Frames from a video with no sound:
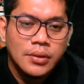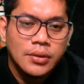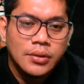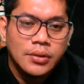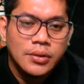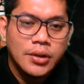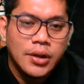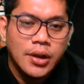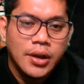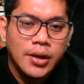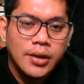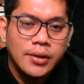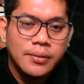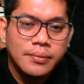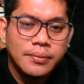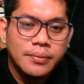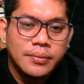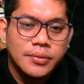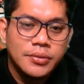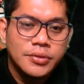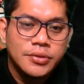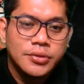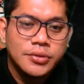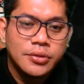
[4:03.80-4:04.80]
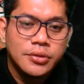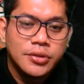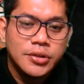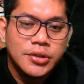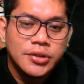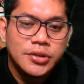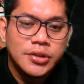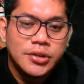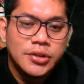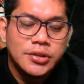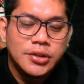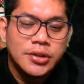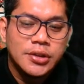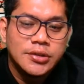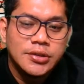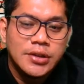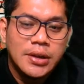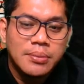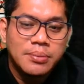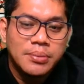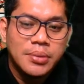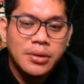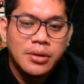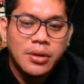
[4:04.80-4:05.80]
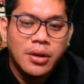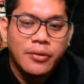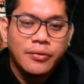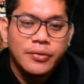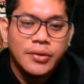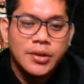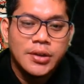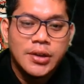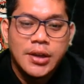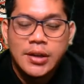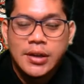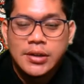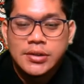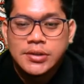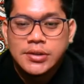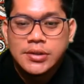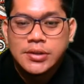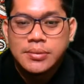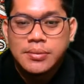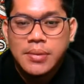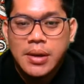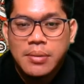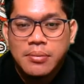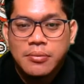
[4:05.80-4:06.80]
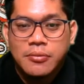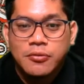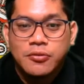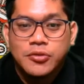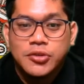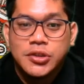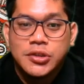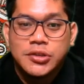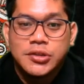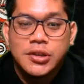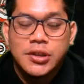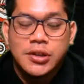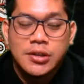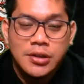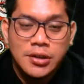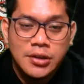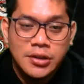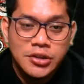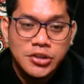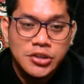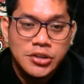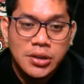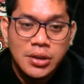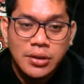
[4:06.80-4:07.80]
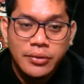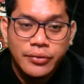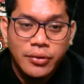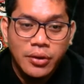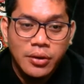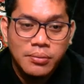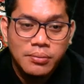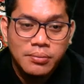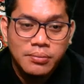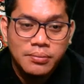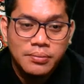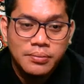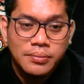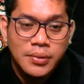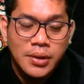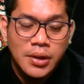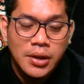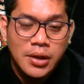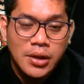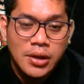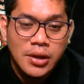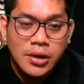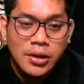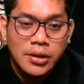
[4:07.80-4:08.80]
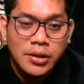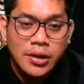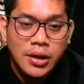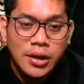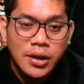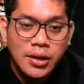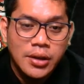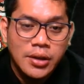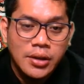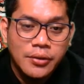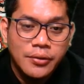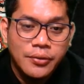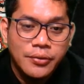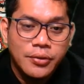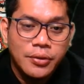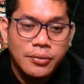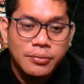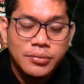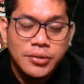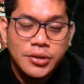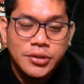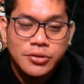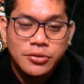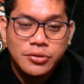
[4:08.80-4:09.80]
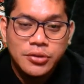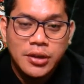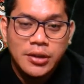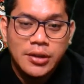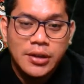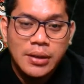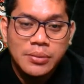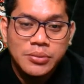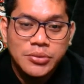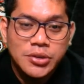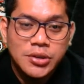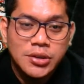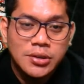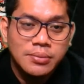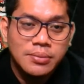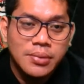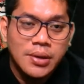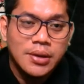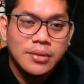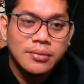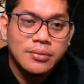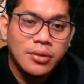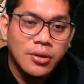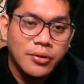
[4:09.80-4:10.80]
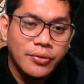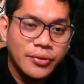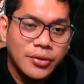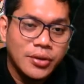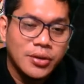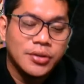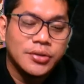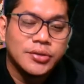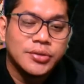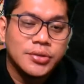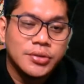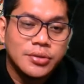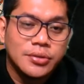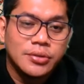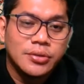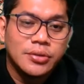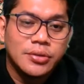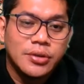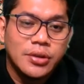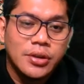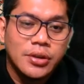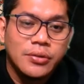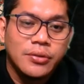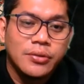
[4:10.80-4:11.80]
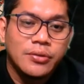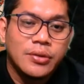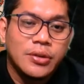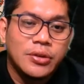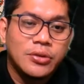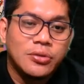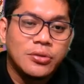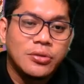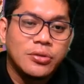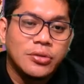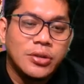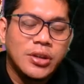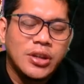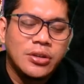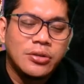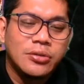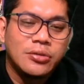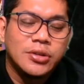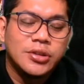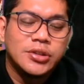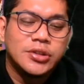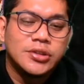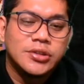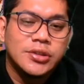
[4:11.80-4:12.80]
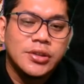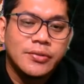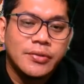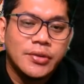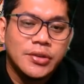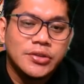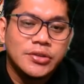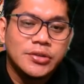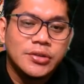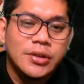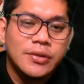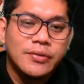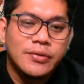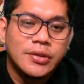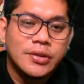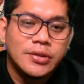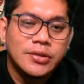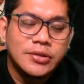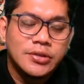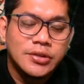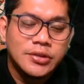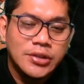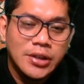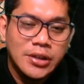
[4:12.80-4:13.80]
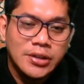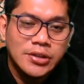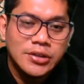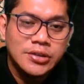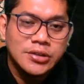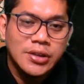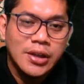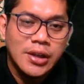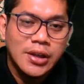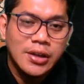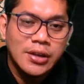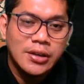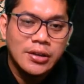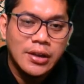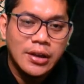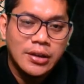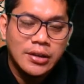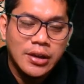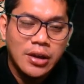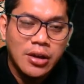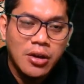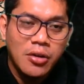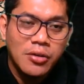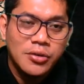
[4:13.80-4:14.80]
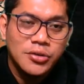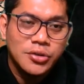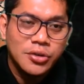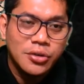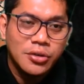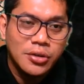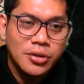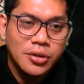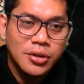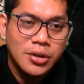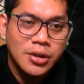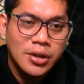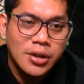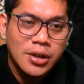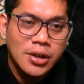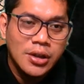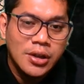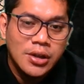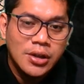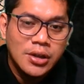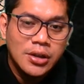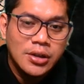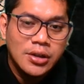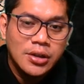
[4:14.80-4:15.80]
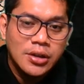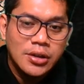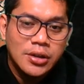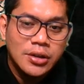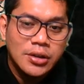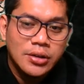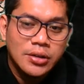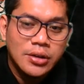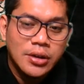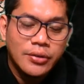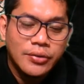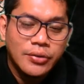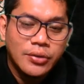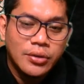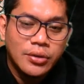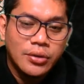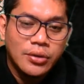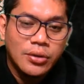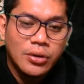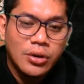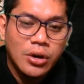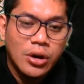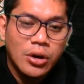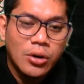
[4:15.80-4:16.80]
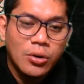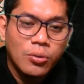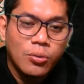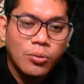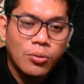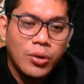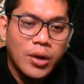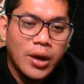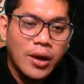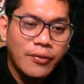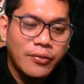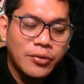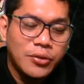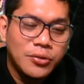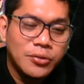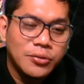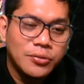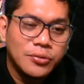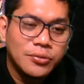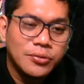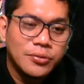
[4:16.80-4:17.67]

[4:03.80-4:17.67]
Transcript: Okay, so this is an example of the cadastral map, which is in the digital form. Okay, from this you can capture, but of course if you want to look into the different changes and data and so on, therefore we have to